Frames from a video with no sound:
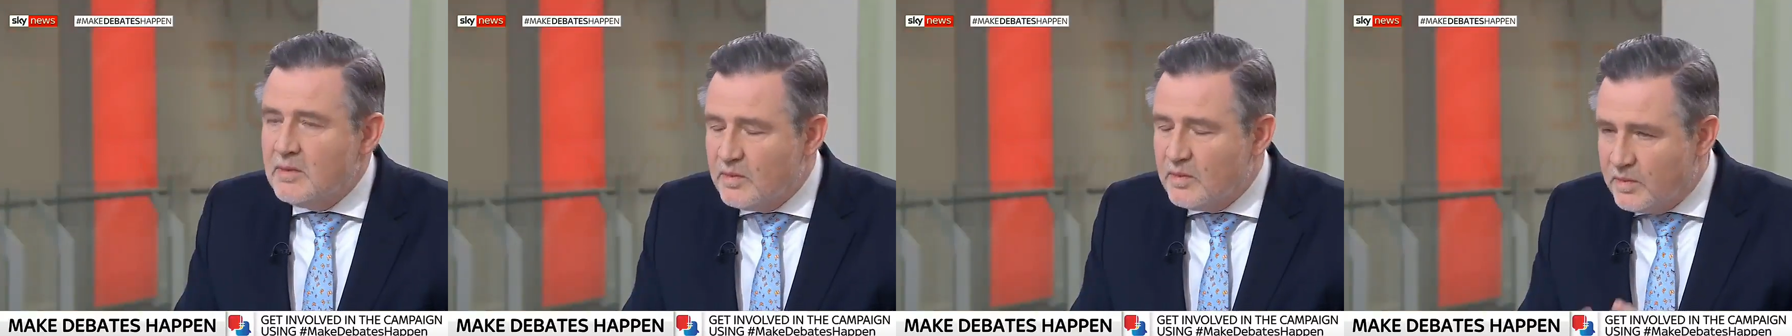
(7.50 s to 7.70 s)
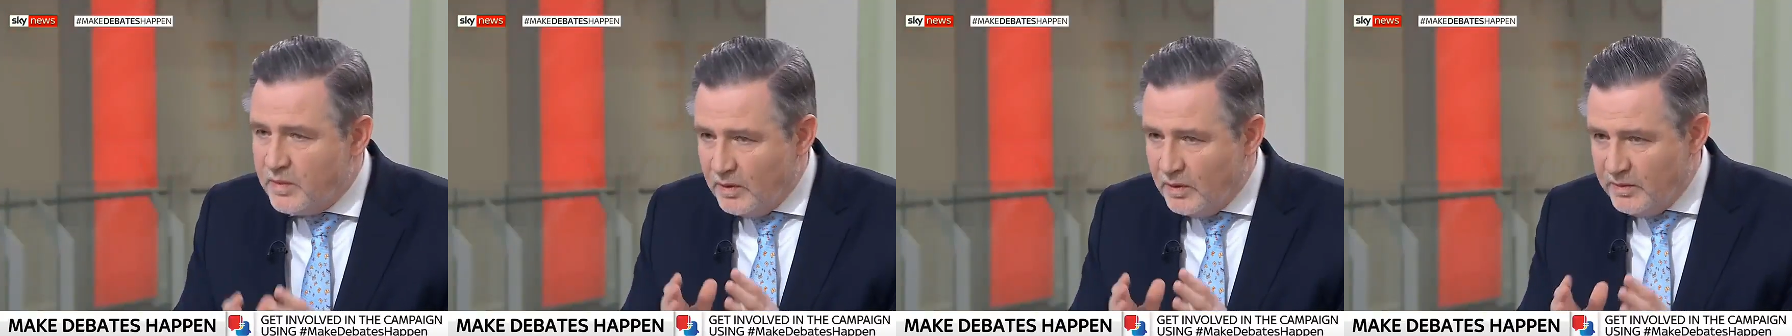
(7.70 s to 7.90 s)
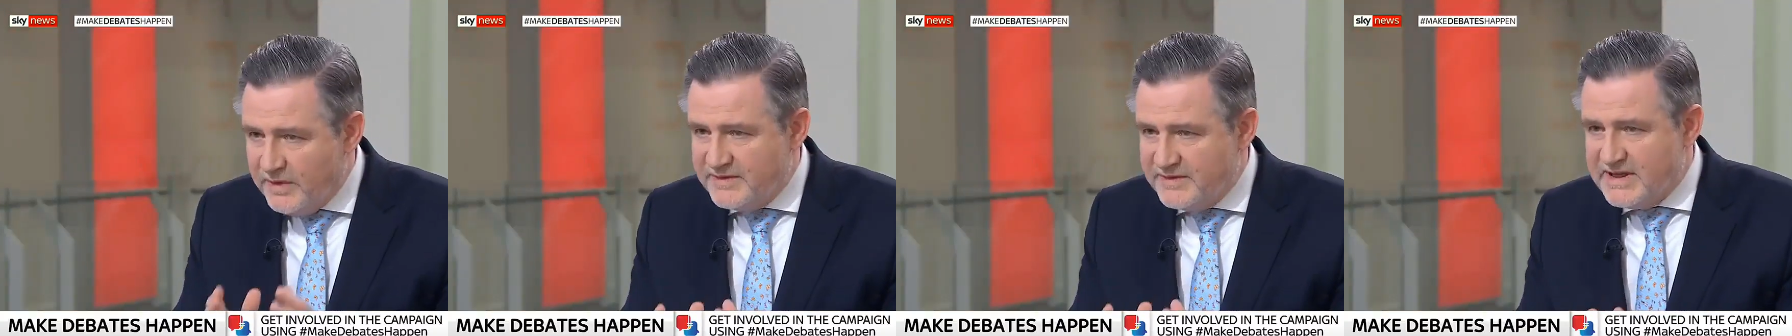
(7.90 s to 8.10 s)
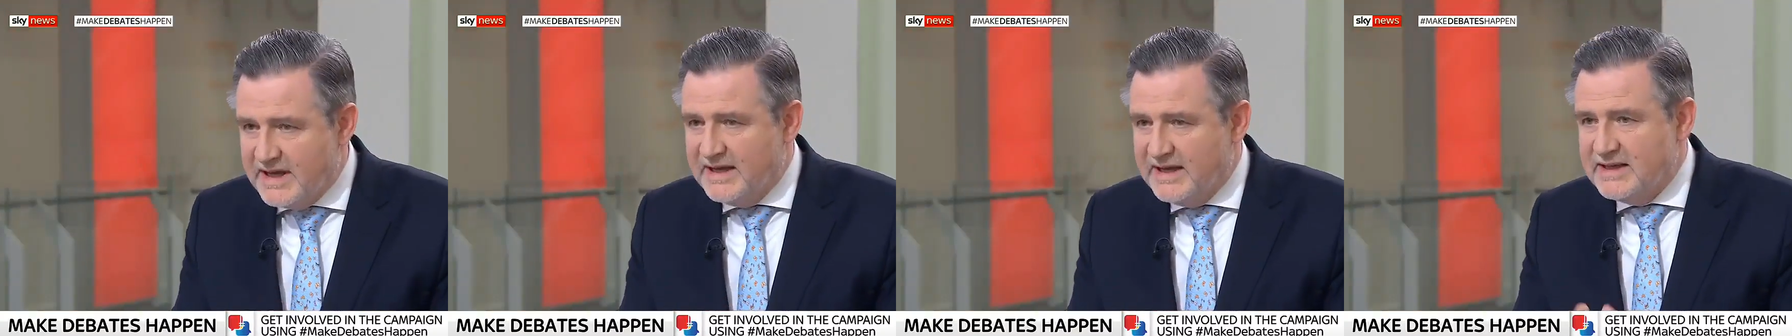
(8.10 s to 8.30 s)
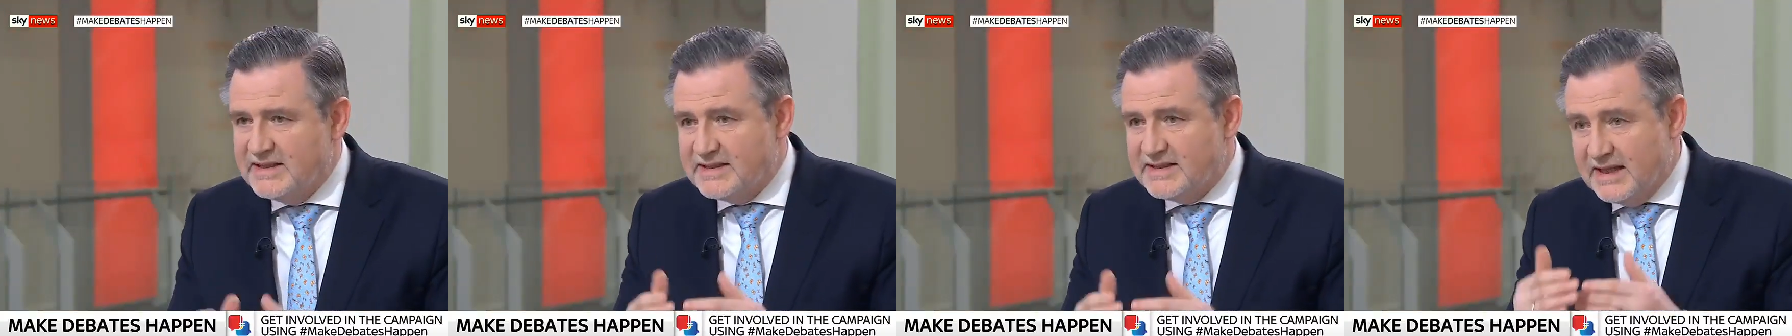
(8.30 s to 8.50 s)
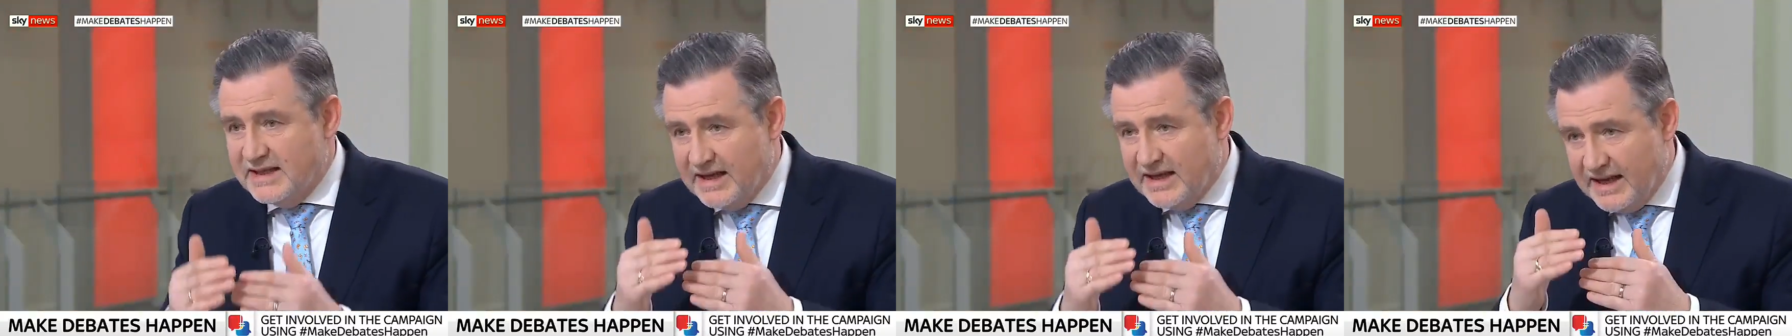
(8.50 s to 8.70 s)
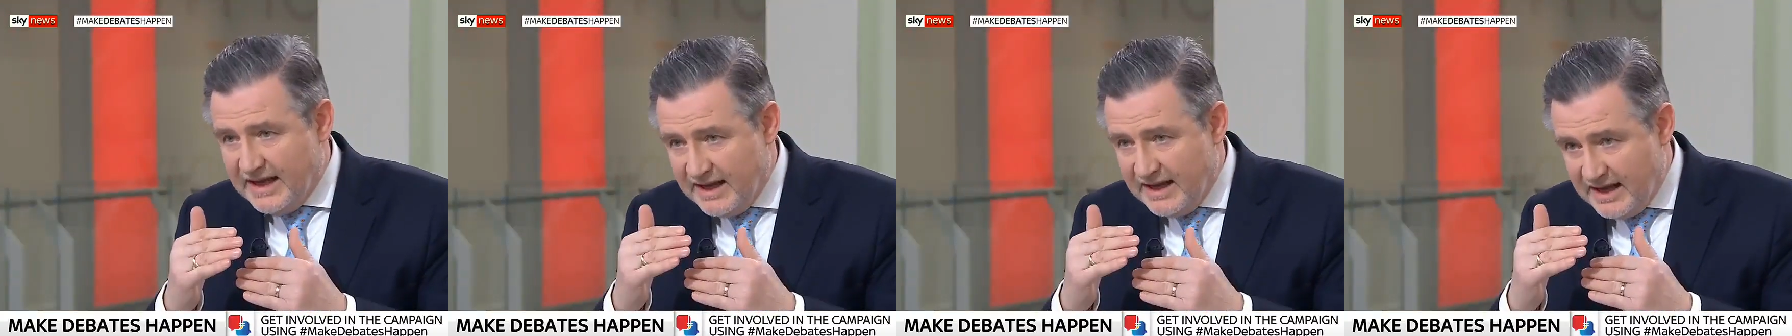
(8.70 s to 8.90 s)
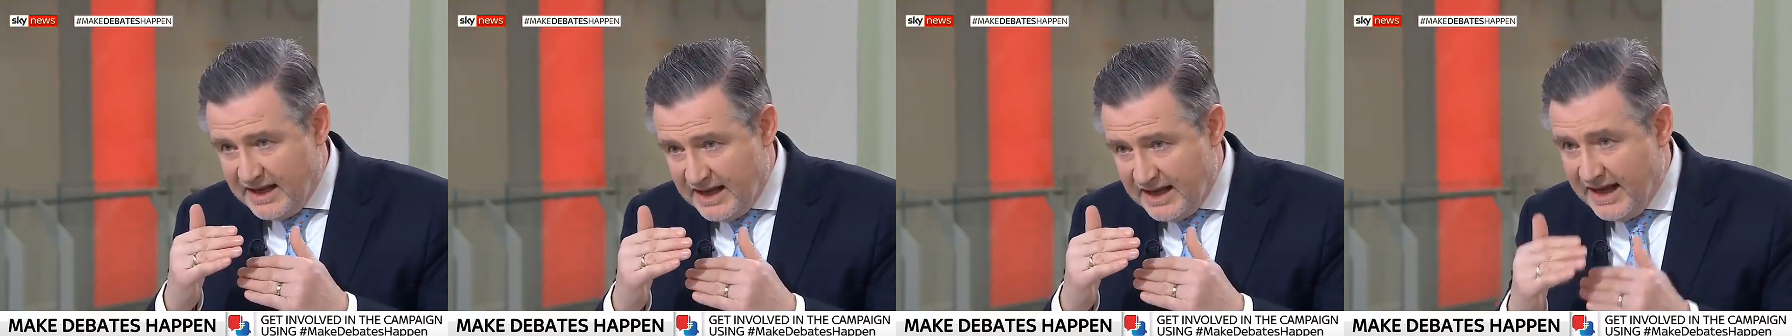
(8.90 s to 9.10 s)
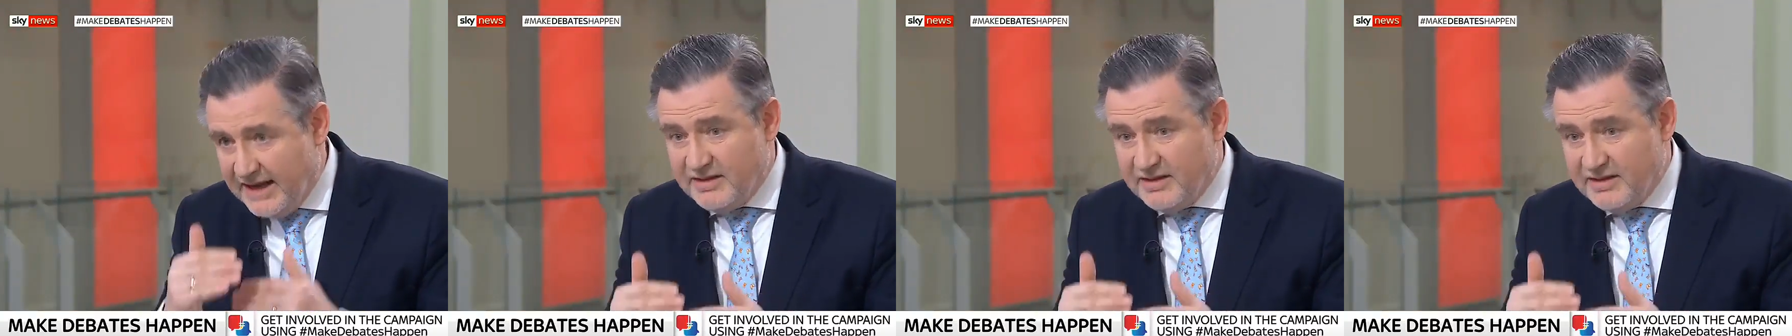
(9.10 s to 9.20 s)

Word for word: What we've said is that at,